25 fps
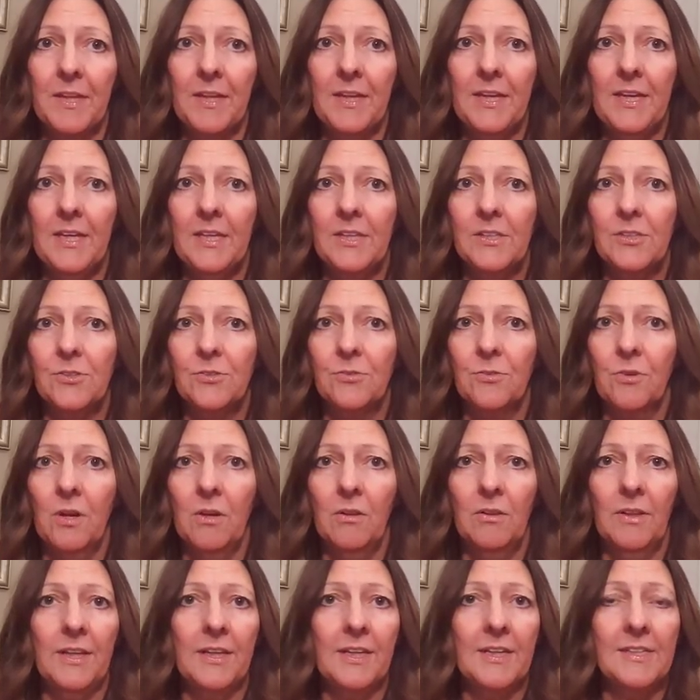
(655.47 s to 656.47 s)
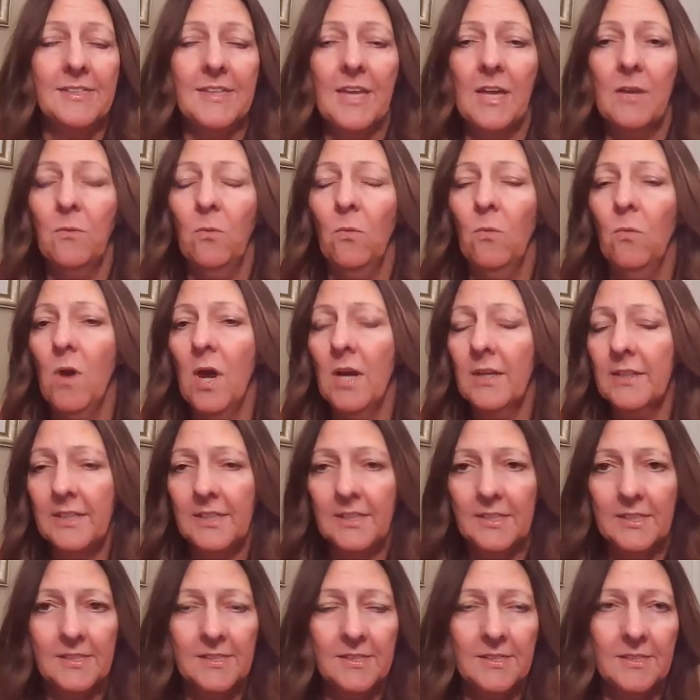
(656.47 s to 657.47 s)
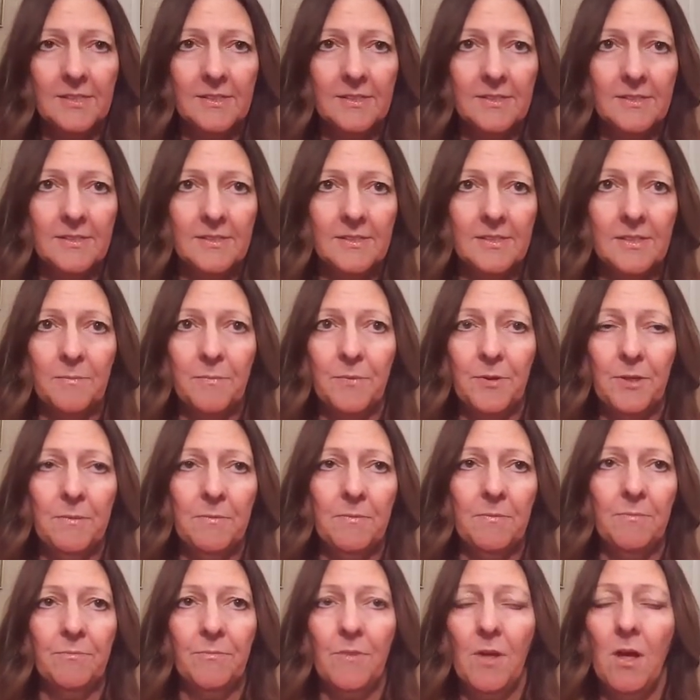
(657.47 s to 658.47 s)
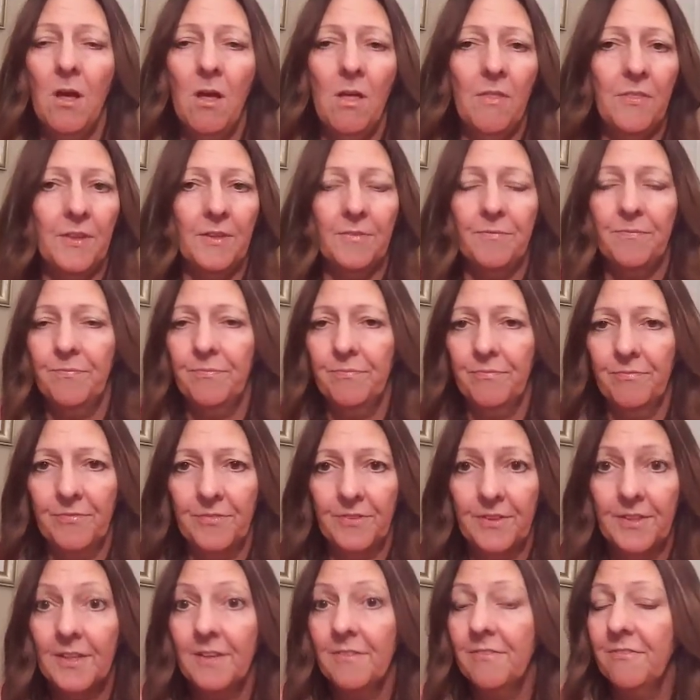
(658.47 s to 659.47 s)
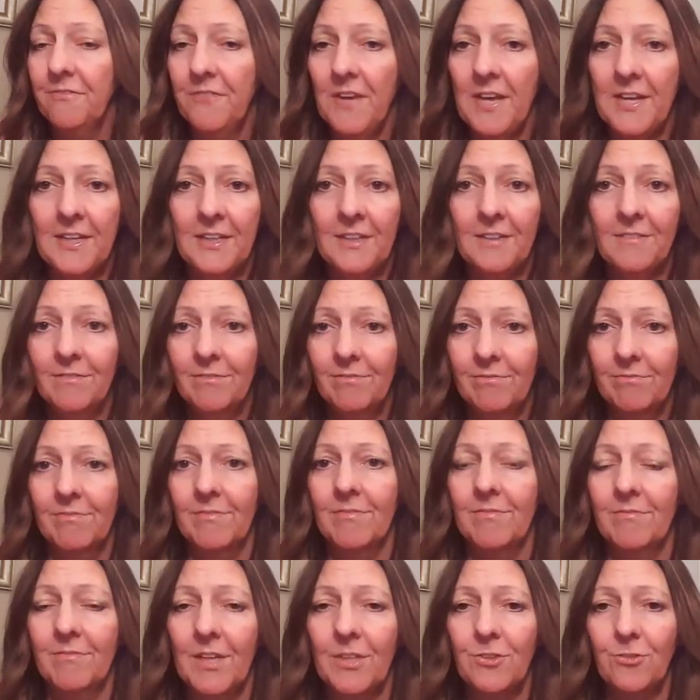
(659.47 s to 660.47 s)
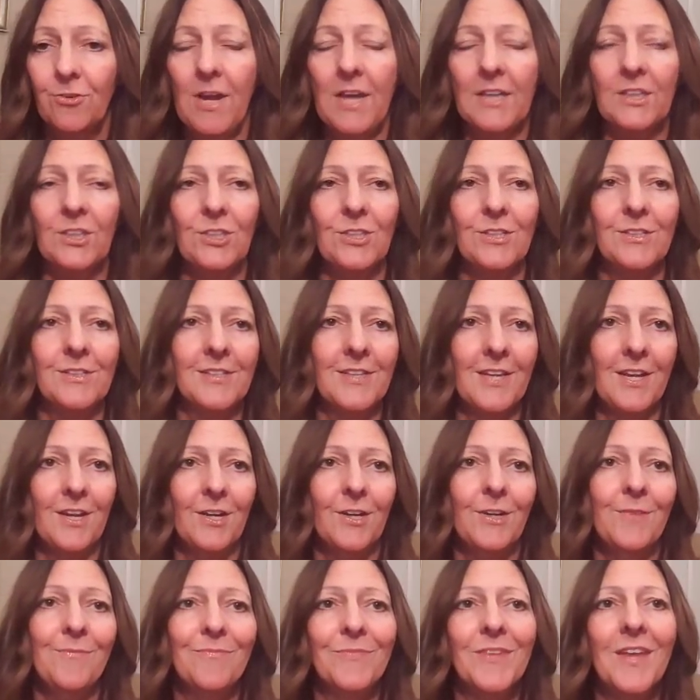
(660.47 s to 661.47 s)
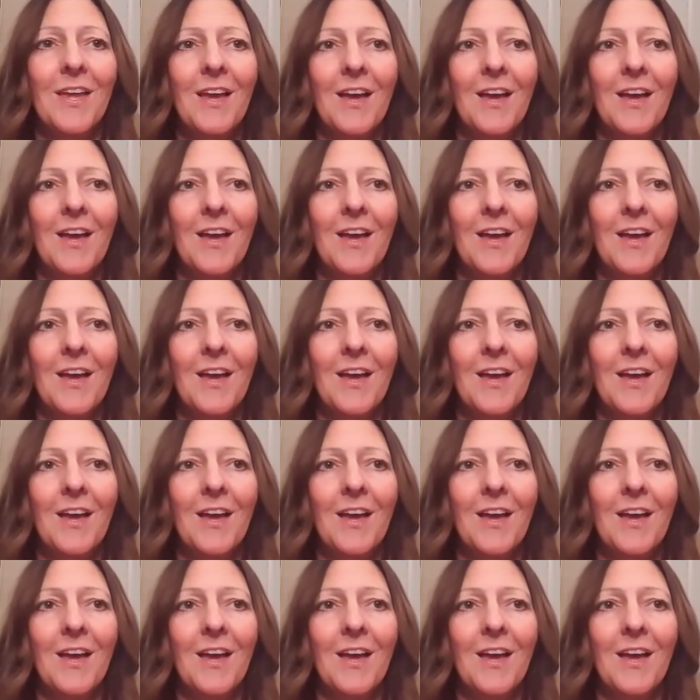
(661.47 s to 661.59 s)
It's, like I said, walking distance to pretty all the fun attractions there.